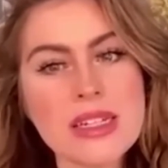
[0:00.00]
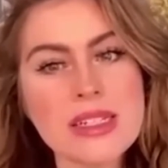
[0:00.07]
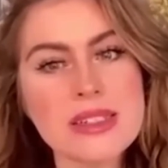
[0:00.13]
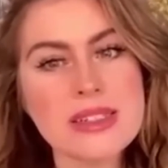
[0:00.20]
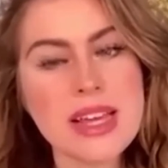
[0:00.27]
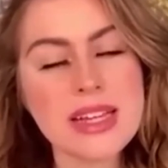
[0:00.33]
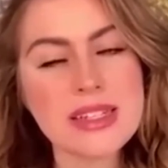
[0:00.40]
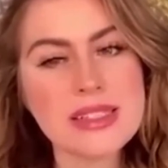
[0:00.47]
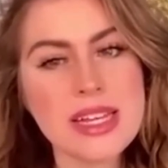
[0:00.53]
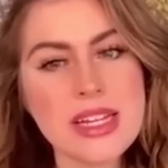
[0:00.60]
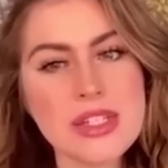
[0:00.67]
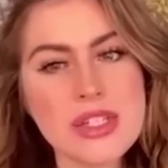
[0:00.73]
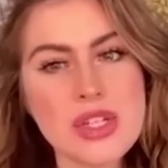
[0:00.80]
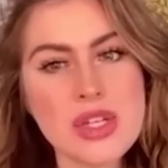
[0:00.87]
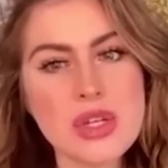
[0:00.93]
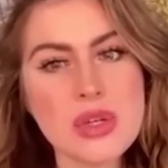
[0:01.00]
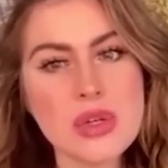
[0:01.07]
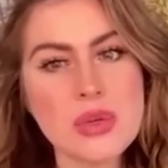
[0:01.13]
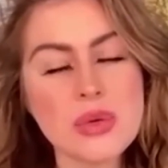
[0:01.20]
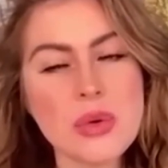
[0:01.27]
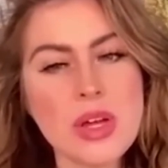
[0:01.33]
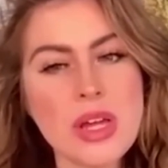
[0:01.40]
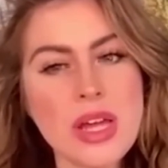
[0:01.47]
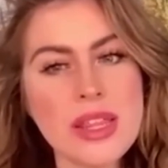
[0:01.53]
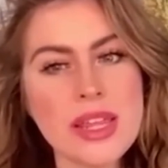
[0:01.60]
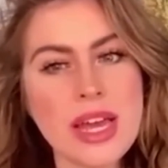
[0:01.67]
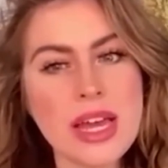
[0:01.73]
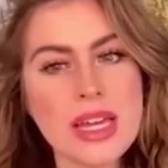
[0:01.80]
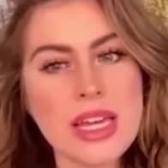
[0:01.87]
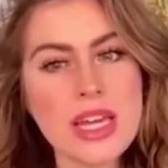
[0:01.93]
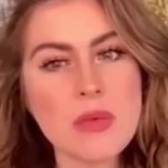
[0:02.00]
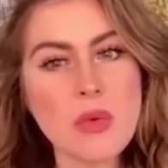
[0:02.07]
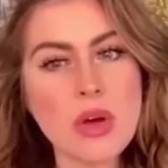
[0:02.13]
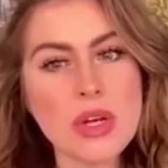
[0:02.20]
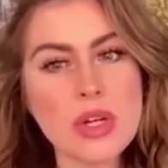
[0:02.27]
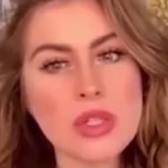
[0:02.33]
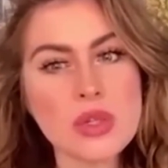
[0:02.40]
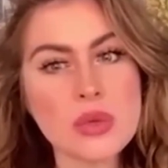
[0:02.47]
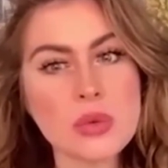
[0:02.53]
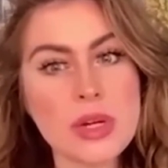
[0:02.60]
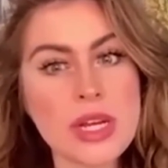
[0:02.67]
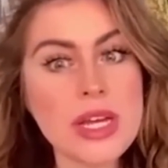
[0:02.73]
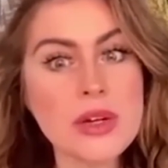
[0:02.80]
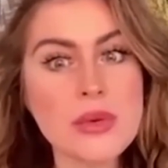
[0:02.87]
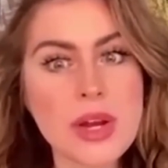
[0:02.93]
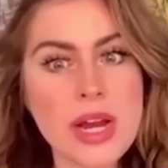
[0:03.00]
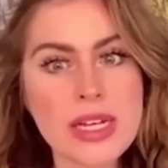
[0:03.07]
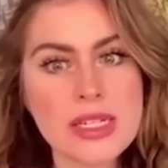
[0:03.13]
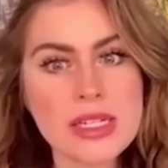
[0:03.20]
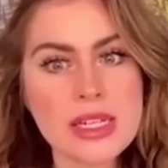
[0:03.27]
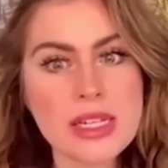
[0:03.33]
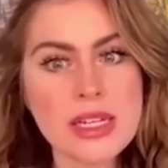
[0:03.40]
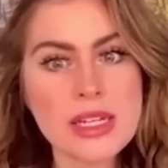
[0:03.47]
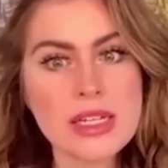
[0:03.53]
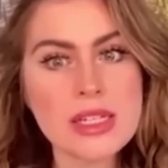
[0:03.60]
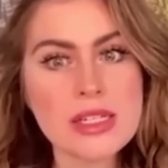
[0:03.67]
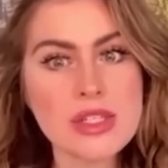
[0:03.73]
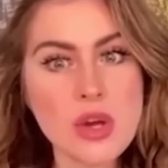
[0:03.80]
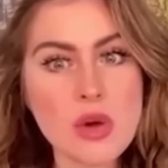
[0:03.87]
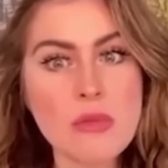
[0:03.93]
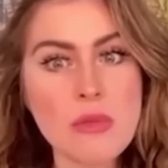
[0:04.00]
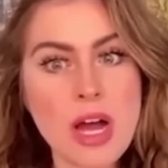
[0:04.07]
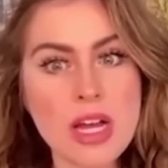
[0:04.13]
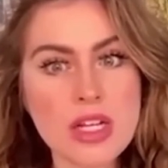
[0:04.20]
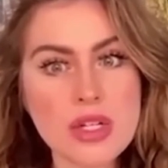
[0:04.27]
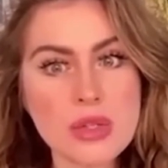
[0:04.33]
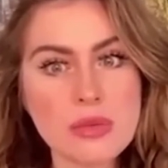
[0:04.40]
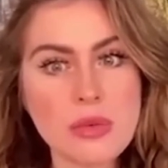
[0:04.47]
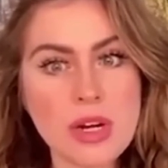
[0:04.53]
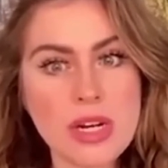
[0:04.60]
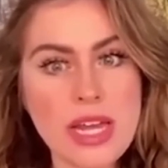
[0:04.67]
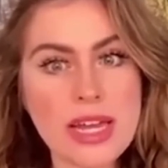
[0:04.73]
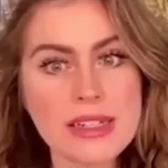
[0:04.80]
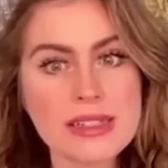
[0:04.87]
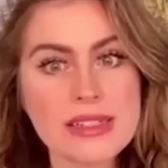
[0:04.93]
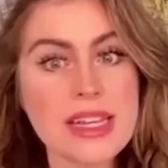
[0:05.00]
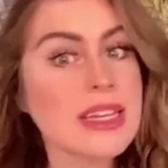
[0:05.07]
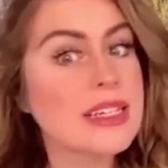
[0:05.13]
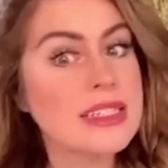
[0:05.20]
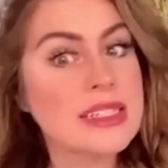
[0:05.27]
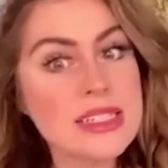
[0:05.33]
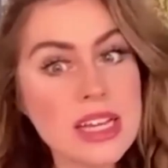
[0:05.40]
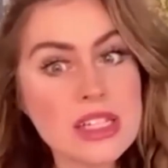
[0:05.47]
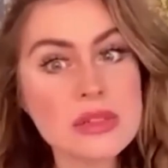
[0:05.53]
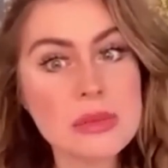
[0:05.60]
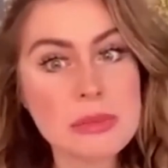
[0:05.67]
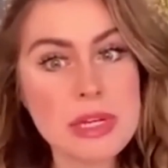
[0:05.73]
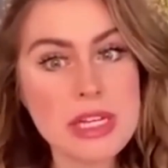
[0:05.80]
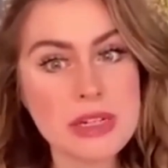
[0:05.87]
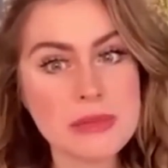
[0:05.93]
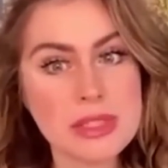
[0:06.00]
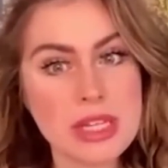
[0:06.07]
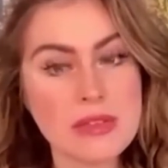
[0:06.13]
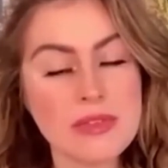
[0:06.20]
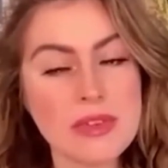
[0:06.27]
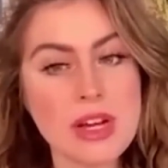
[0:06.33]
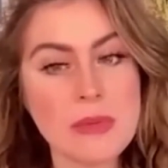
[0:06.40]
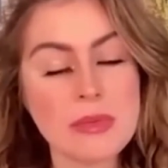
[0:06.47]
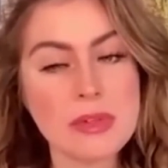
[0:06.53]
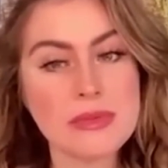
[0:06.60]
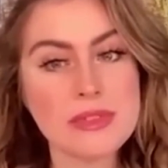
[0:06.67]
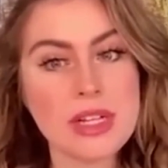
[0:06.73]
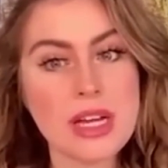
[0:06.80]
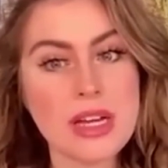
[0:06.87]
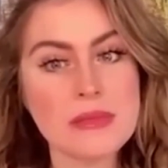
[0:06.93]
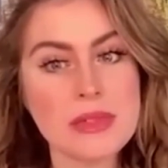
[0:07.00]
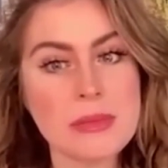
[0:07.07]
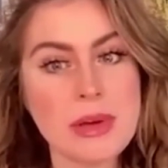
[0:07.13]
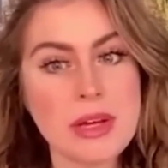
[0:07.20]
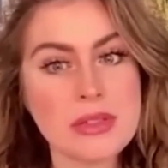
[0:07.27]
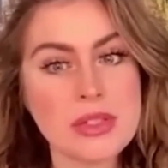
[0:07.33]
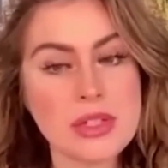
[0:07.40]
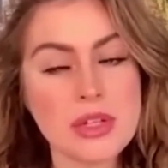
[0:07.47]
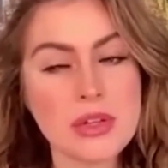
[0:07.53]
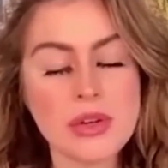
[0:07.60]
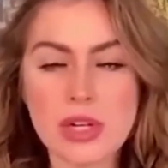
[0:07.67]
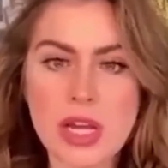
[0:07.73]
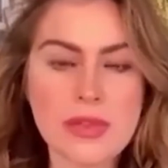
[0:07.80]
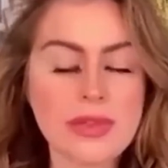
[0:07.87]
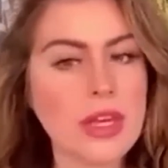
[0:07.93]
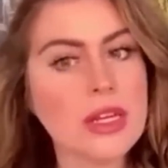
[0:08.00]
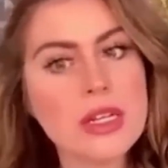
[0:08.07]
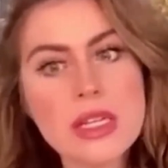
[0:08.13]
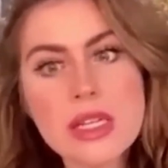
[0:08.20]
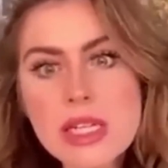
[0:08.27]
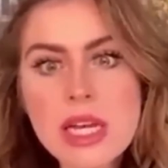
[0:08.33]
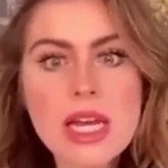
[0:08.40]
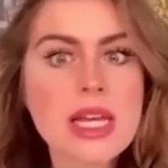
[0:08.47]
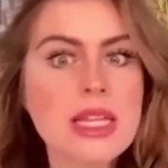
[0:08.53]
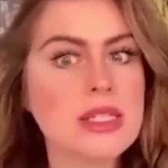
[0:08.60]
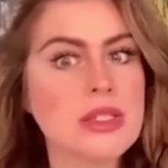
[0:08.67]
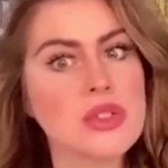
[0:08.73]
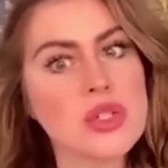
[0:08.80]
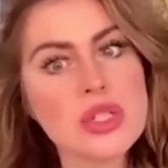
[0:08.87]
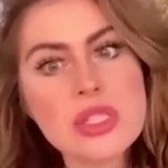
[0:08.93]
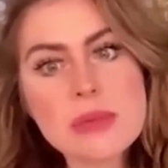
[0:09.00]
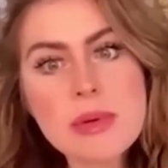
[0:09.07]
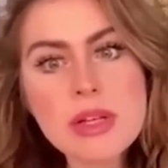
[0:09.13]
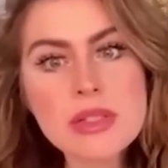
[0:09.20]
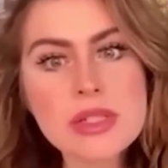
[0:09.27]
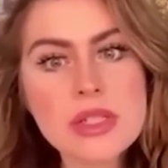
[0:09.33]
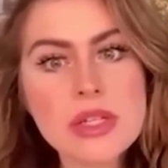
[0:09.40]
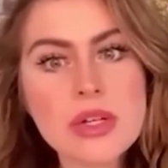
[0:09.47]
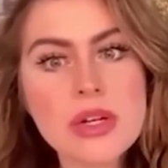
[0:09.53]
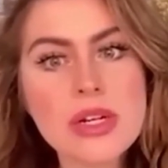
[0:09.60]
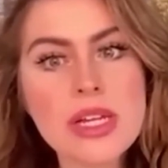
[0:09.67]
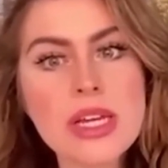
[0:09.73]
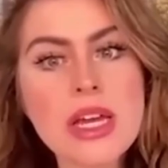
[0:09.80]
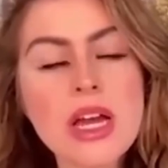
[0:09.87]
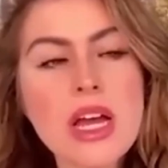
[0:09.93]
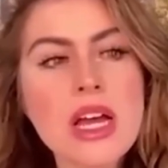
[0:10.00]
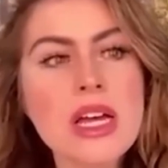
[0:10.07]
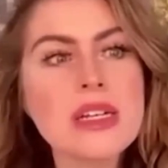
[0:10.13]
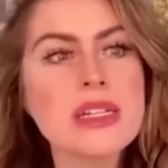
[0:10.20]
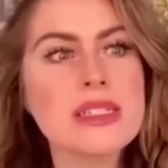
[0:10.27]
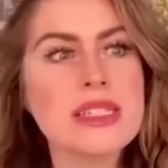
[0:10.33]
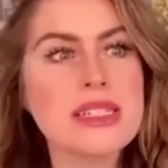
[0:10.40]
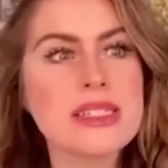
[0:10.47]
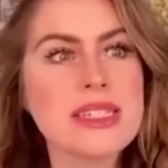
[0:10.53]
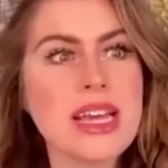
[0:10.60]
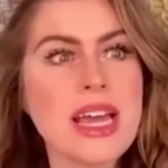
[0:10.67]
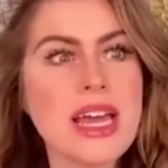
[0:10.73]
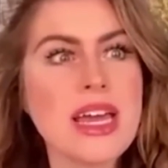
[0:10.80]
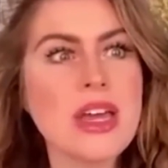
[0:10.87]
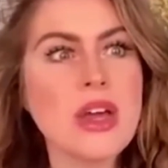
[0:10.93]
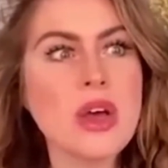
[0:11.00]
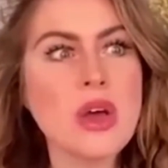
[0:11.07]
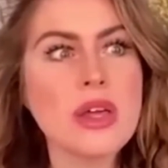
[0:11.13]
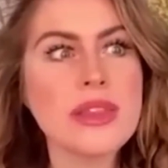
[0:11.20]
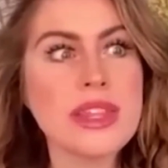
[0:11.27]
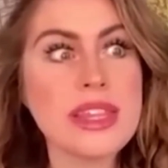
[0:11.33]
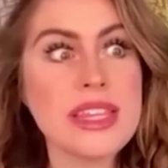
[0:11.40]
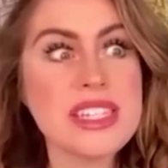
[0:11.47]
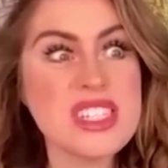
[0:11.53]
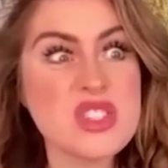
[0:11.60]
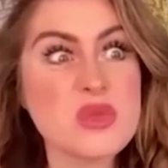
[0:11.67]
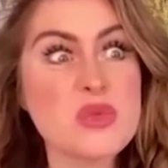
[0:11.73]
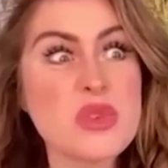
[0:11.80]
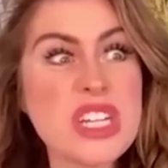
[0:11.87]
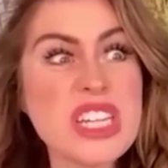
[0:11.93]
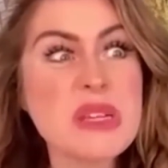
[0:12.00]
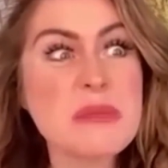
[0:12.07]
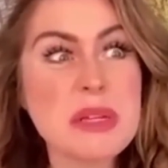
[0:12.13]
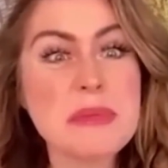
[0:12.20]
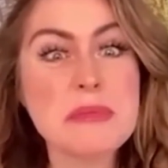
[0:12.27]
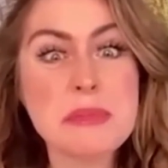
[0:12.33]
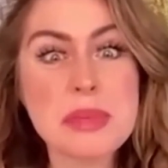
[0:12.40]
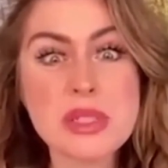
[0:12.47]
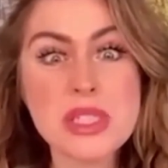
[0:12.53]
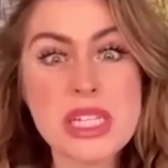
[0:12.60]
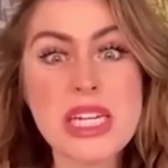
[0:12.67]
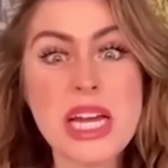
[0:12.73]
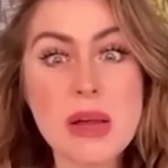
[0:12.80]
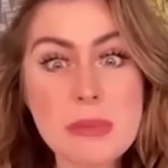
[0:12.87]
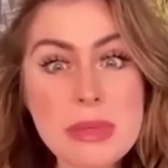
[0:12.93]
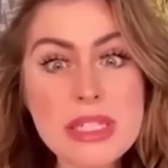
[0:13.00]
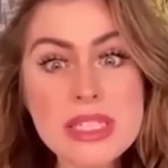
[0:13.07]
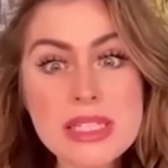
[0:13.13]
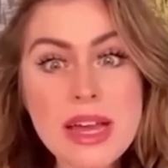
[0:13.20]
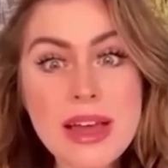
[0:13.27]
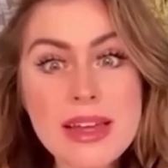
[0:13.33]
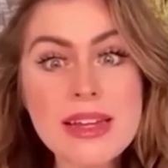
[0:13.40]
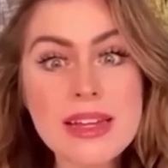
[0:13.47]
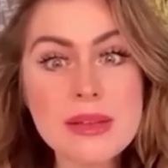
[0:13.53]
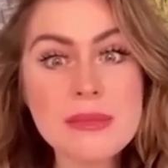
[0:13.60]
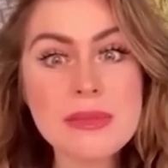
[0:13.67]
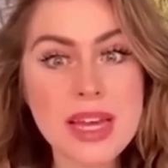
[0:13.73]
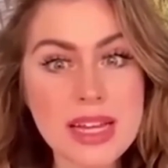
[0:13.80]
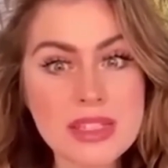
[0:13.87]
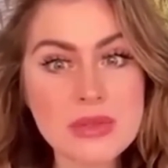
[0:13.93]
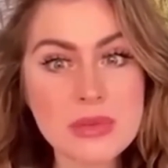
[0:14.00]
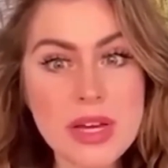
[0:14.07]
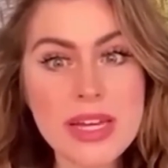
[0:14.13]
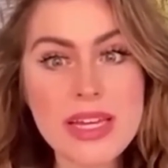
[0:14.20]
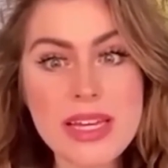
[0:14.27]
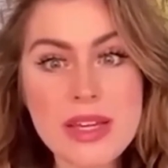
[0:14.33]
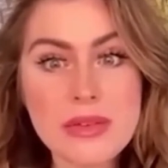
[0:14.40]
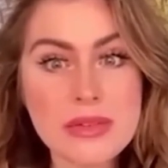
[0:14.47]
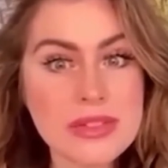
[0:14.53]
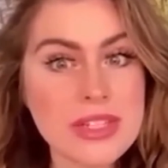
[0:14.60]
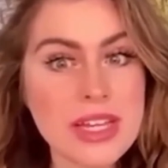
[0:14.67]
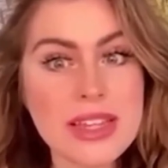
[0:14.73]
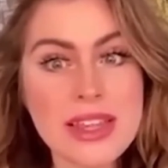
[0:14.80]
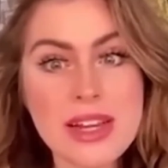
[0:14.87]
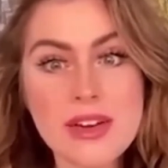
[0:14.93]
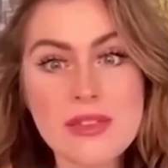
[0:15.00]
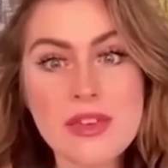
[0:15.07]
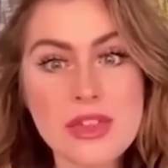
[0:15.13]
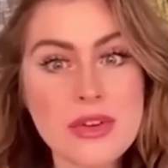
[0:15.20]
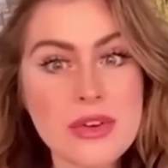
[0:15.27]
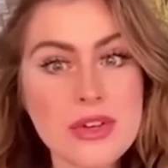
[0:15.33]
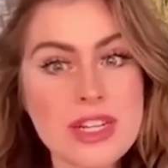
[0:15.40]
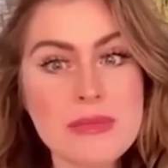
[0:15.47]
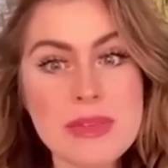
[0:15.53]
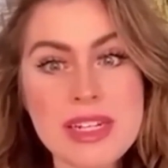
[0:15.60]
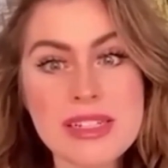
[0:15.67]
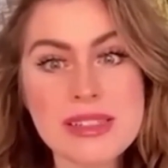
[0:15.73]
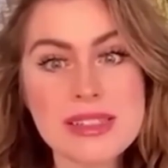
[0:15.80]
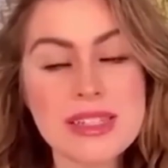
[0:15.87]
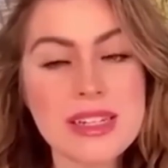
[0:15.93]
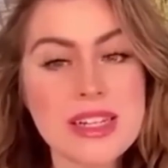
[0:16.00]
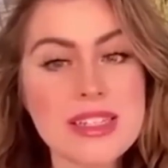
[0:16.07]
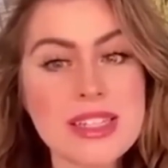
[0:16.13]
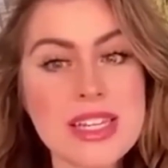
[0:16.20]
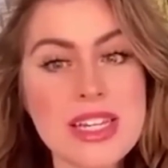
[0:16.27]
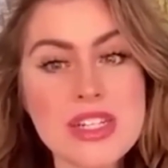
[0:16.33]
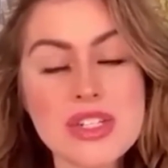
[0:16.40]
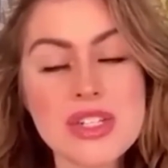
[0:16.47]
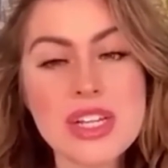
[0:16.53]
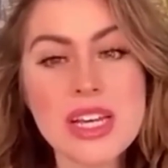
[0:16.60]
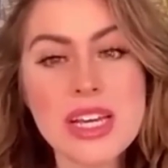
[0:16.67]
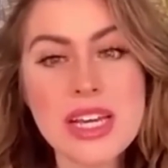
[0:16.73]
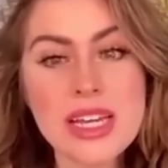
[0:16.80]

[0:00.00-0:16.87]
Does that say to you that he wanted to reiterate so much what he had to say? Because he does repeat himself a couple of times about security. At the end of the day, this is just about security. Does it say, this has really been building up inside him? That's why he sat there for 30 minutes and unleashed.